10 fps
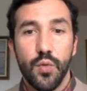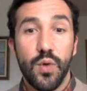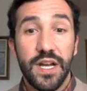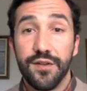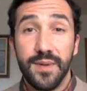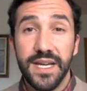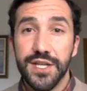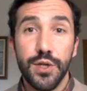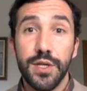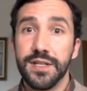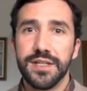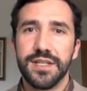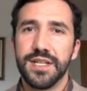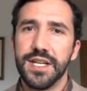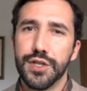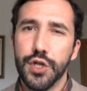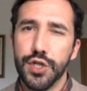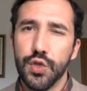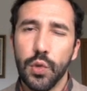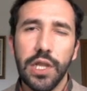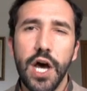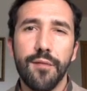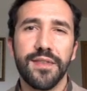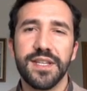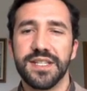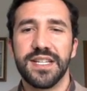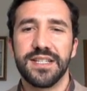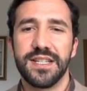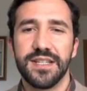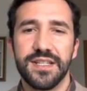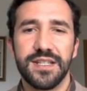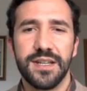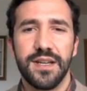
One of my students is going to love this sentence.